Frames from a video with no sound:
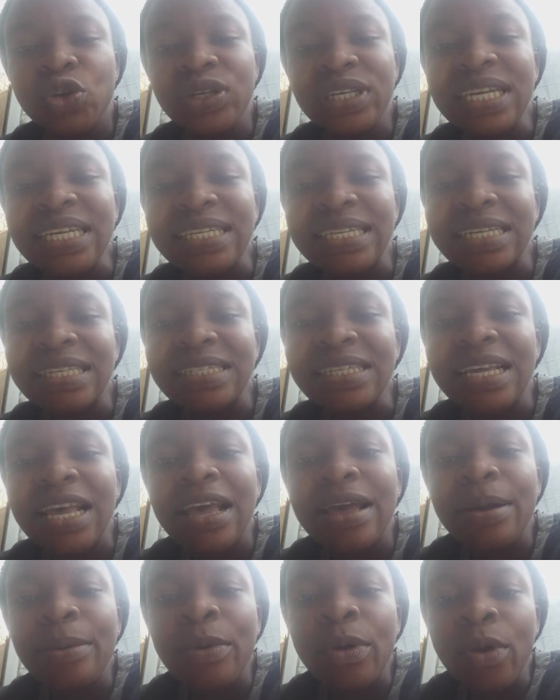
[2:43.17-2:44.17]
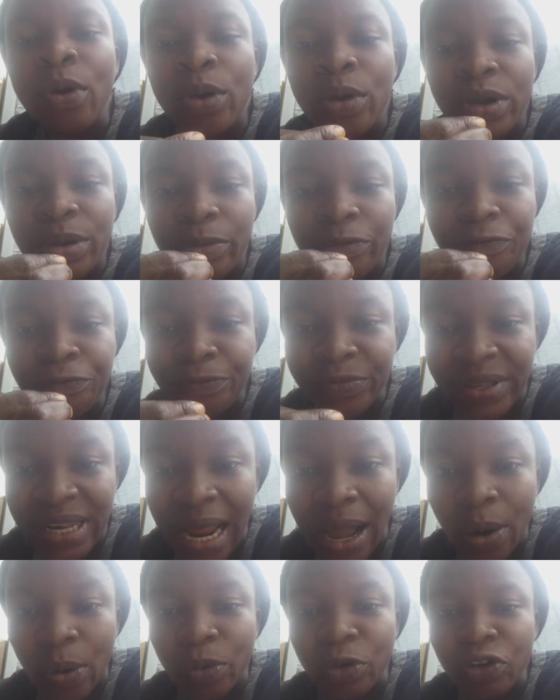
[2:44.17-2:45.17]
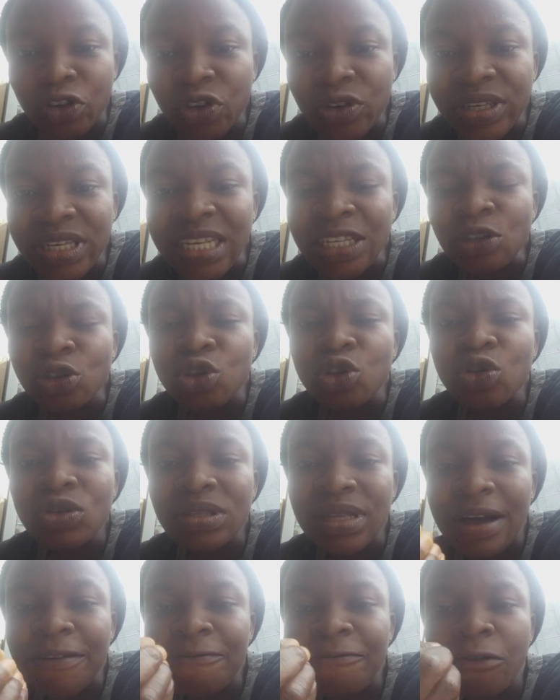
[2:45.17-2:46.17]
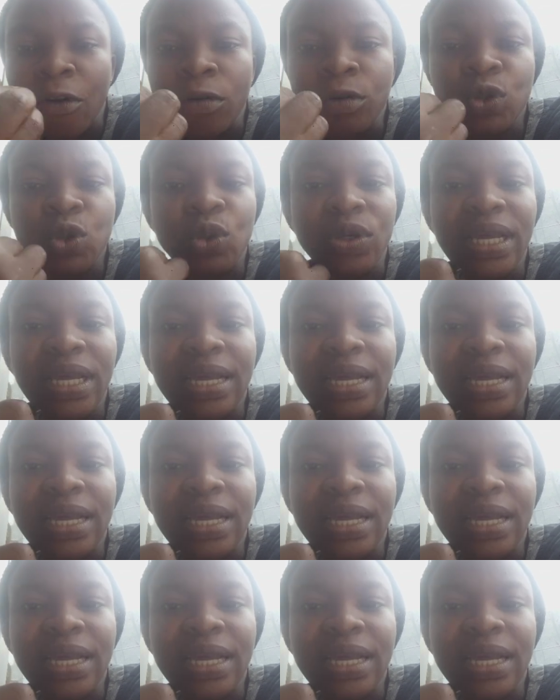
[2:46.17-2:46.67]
You need it. Now you need to use that for to